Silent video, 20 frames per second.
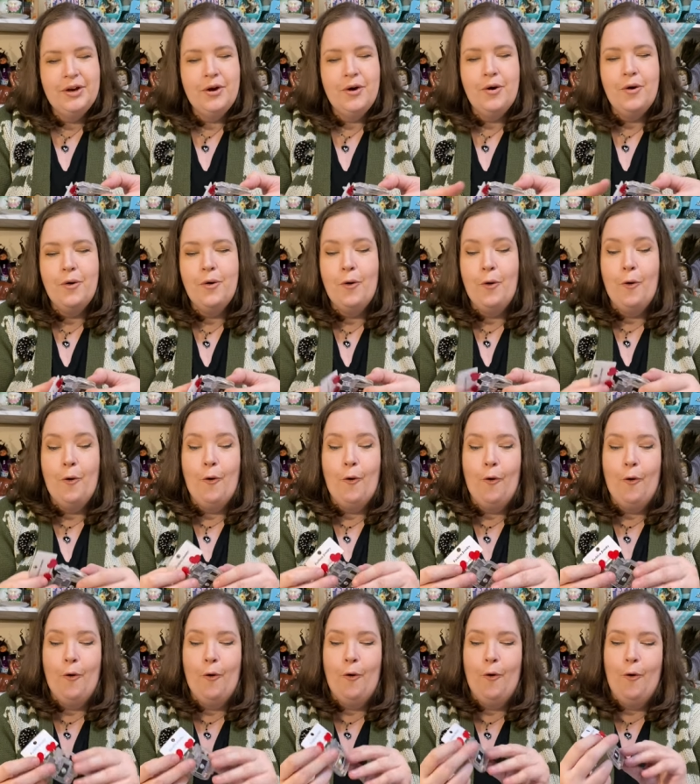
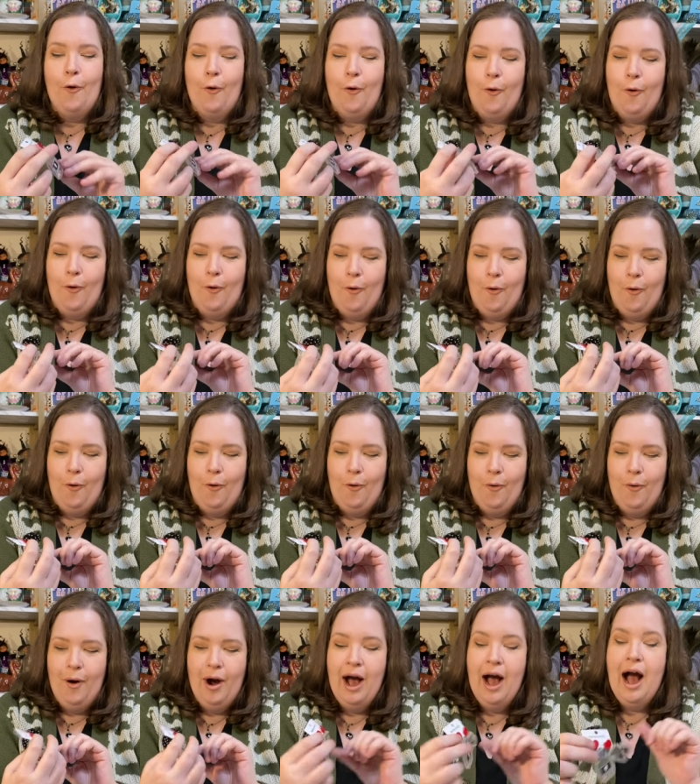
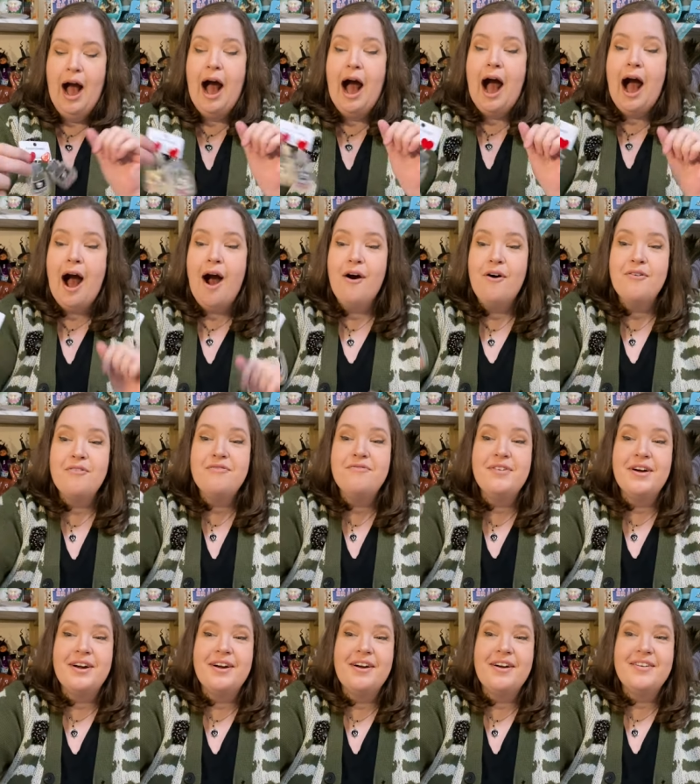Oh, how
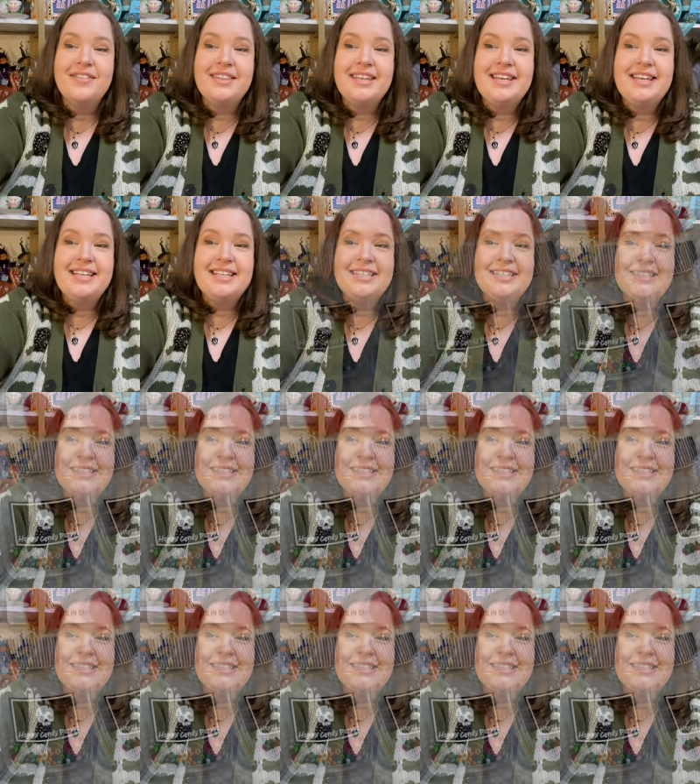fun are these?